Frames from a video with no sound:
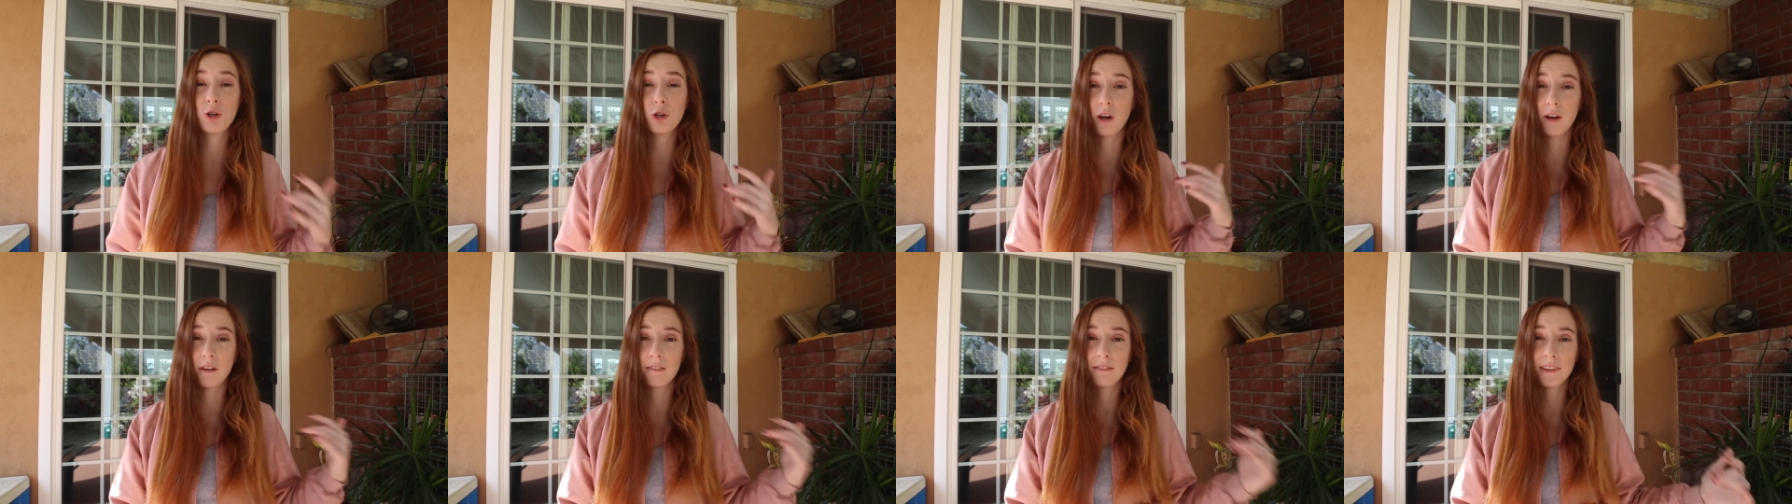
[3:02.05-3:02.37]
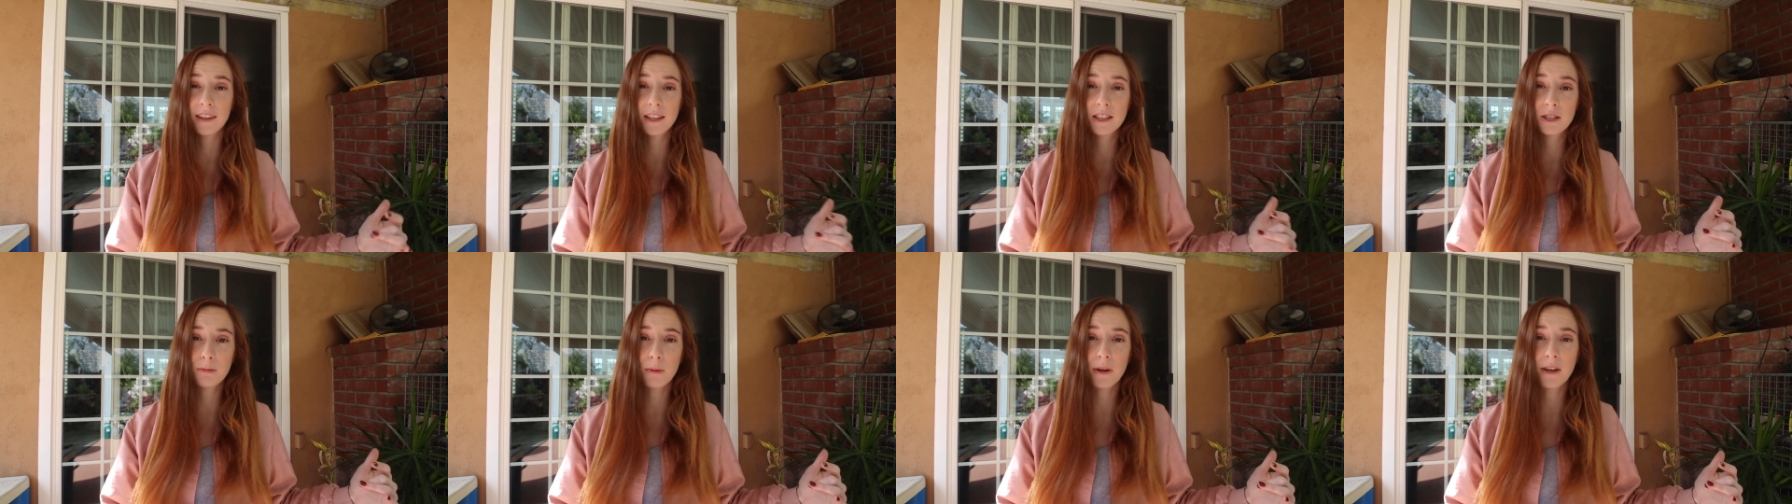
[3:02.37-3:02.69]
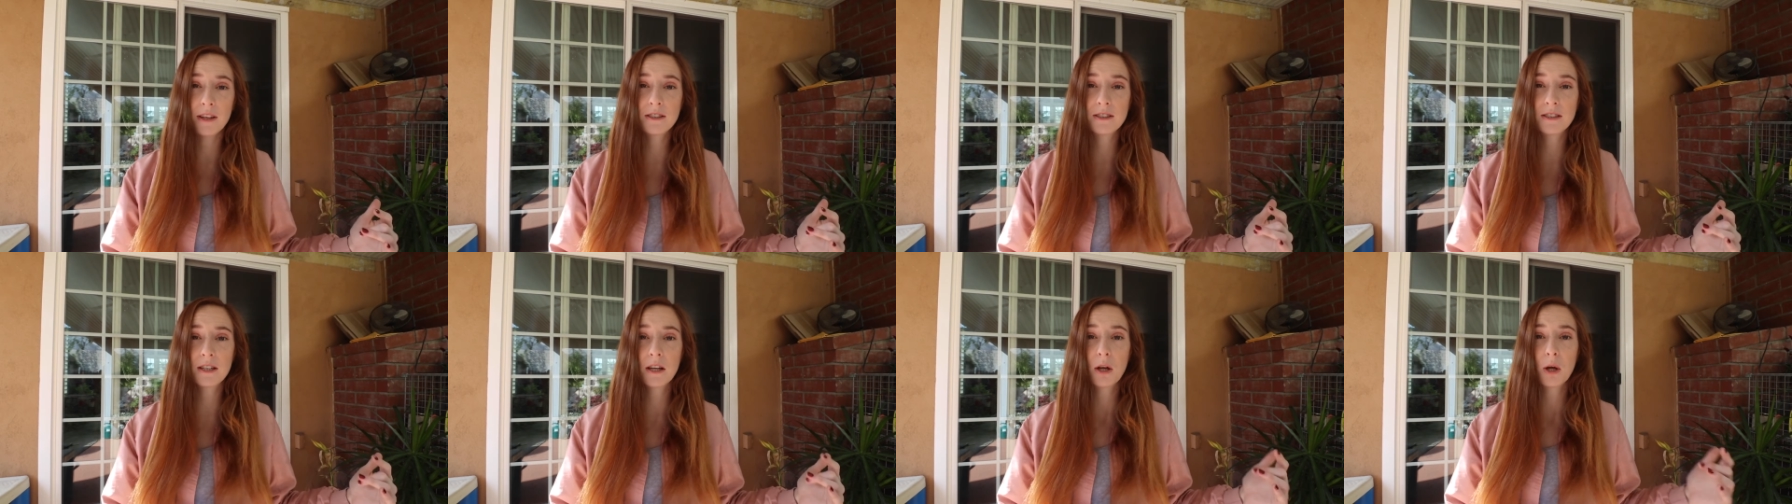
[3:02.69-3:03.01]
not
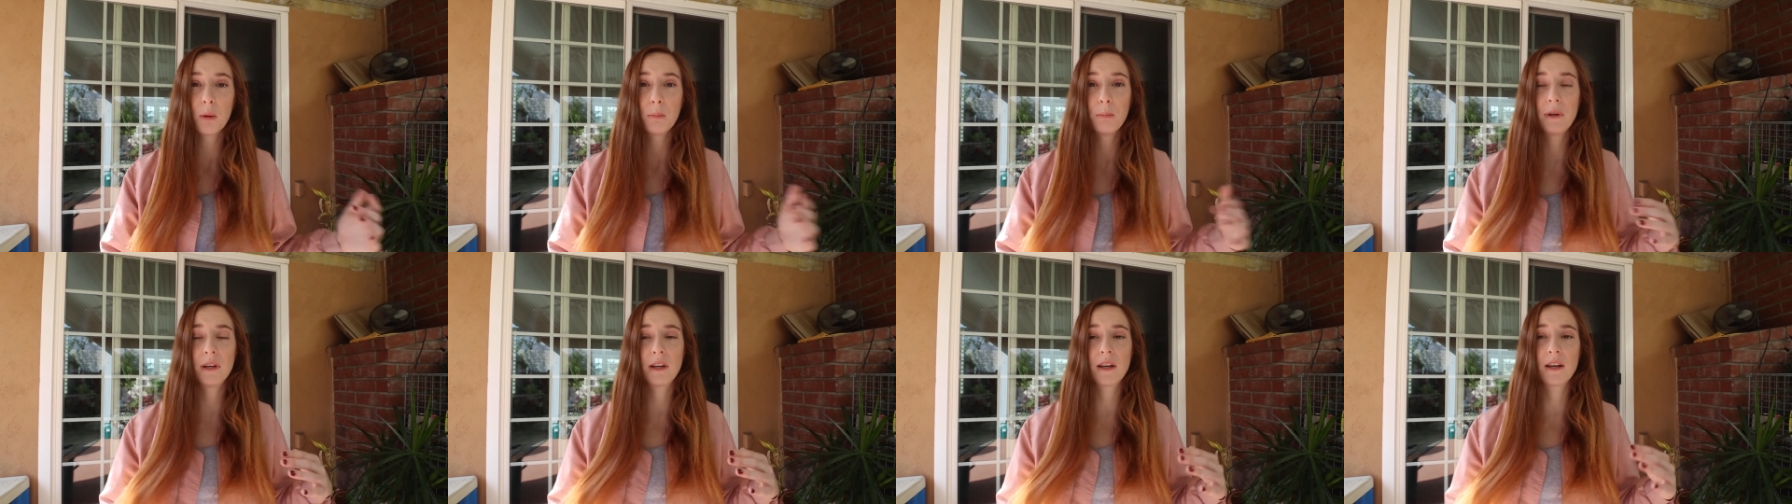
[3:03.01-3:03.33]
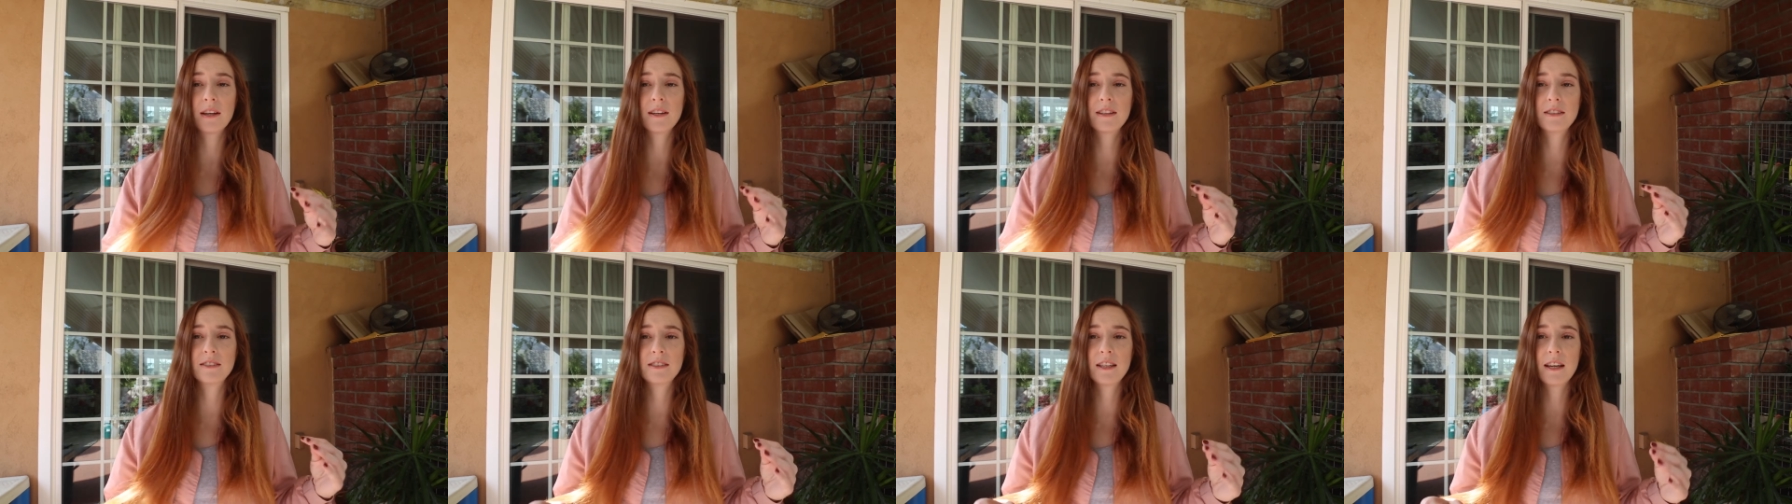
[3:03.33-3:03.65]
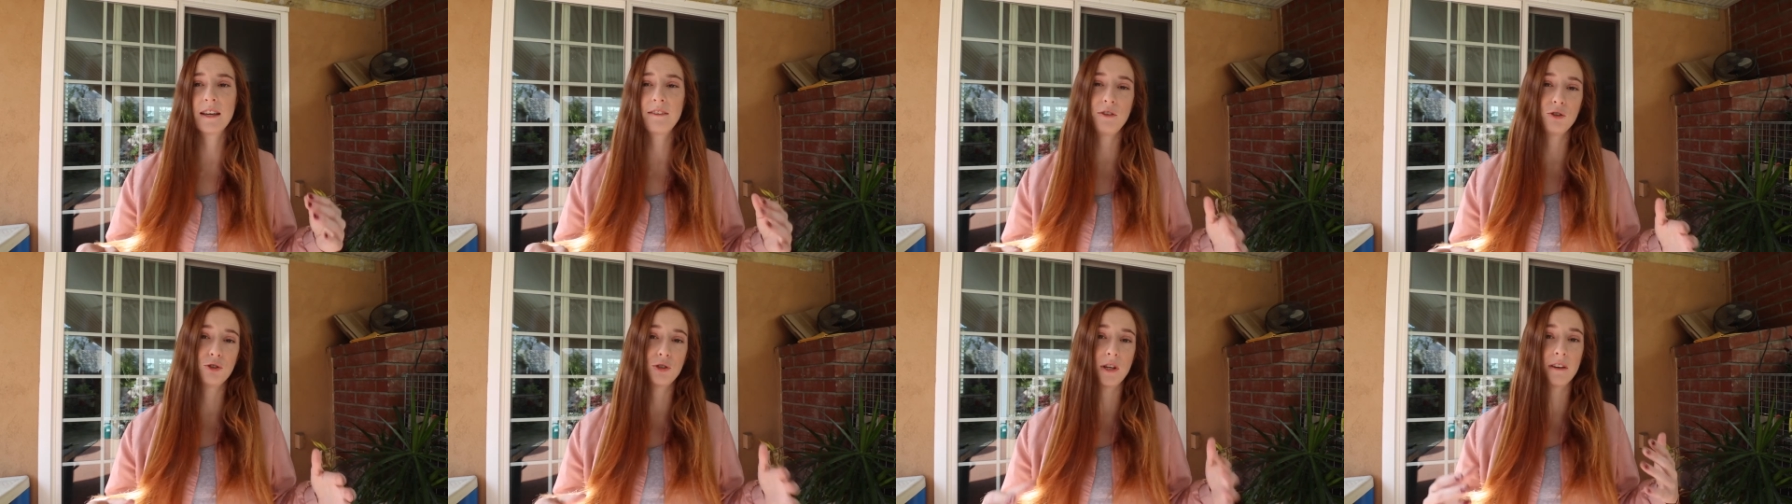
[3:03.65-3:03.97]
Flixbus, because
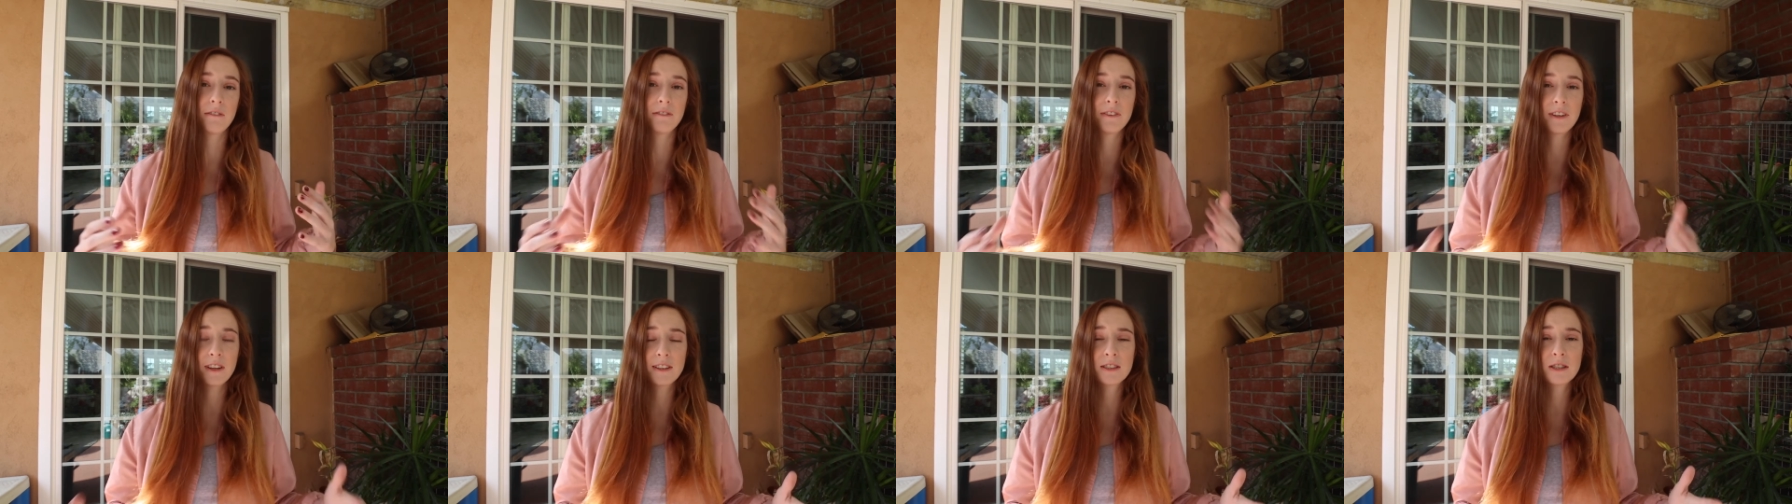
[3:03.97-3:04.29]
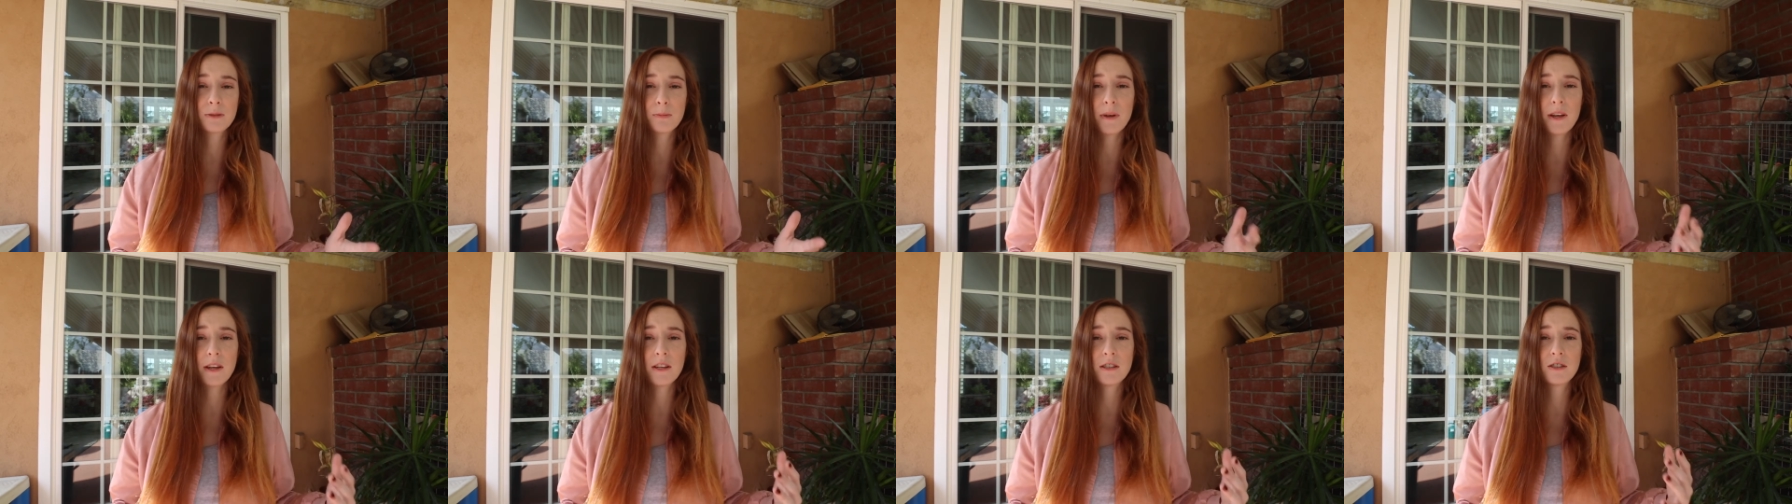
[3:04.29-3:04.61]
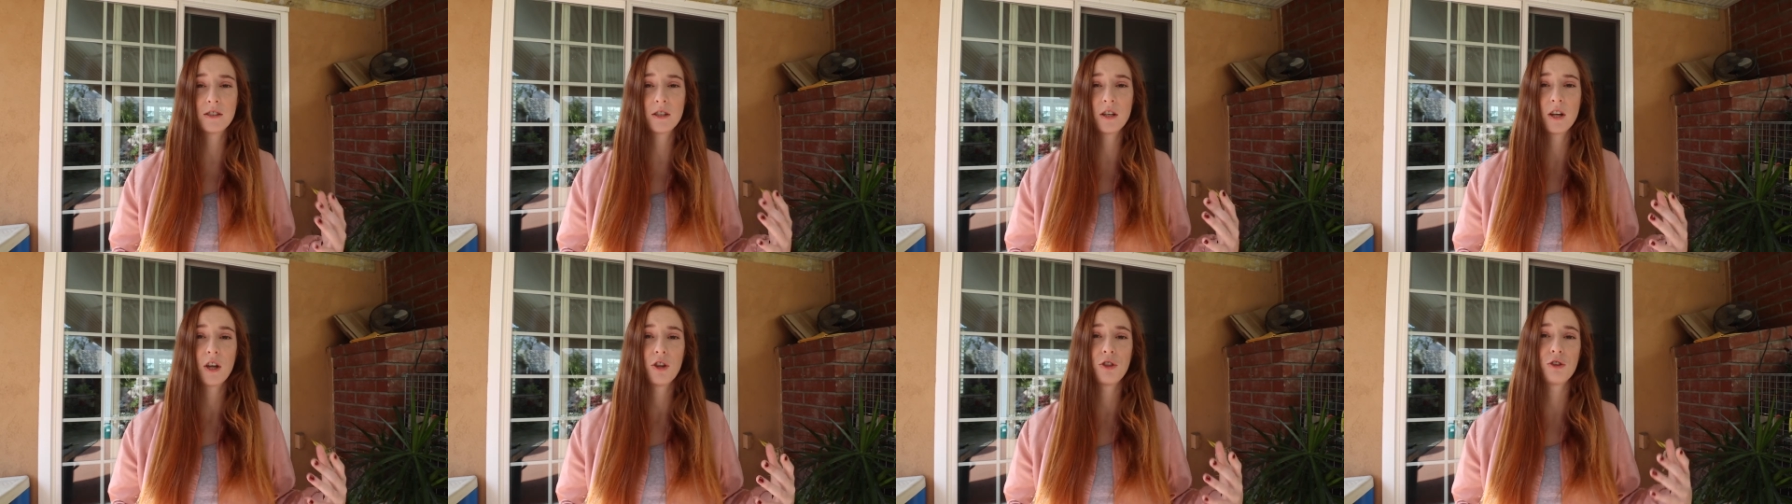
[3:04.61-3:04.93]
if you take
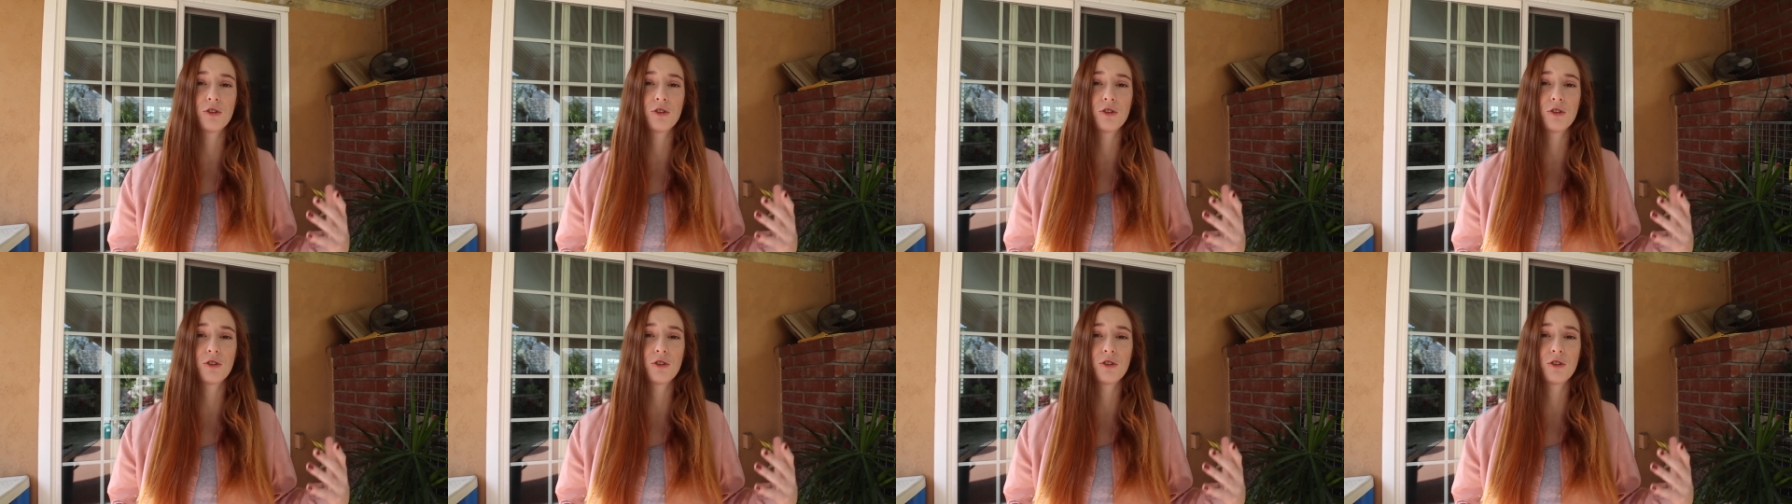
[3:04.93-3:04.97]
Flixbus,